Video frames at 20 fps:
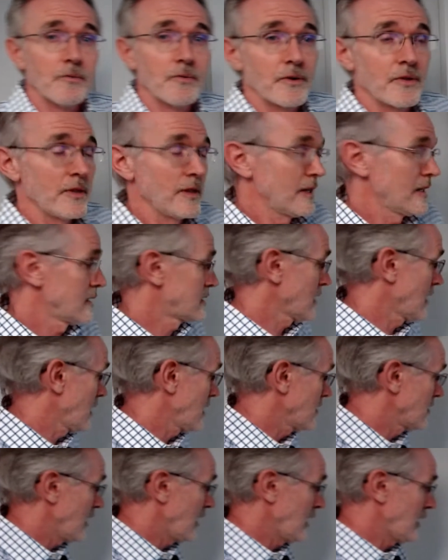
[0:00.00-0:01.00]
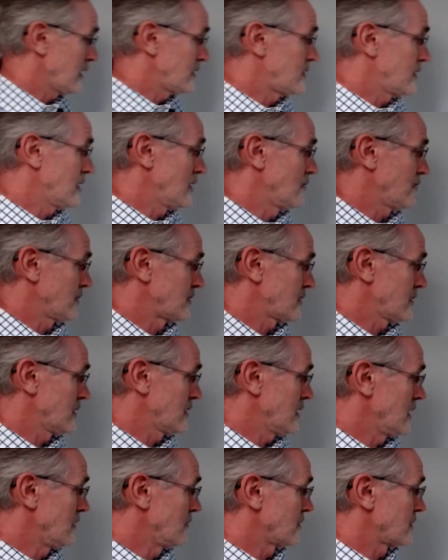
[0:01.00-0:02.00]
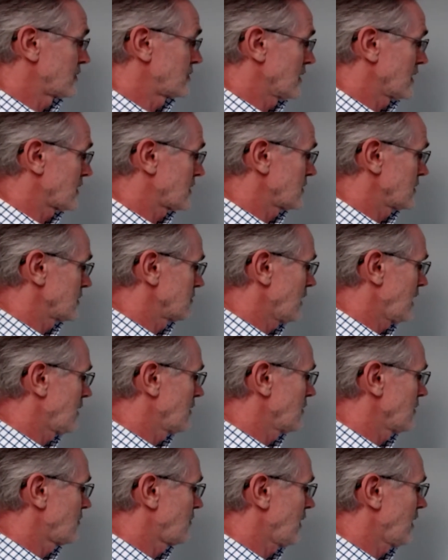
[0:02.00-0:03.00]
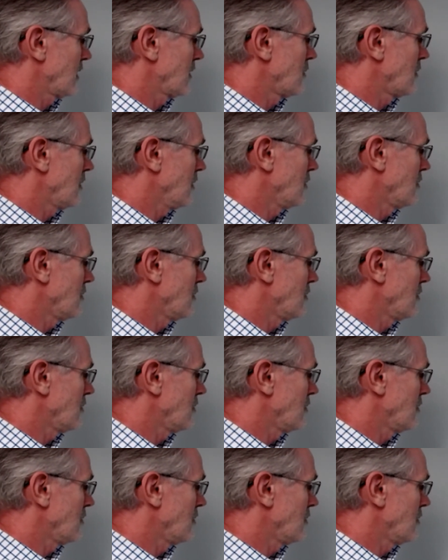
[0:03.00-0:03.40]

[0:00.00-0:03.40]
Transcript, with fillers: the entire edge infrastructure, router, firewall,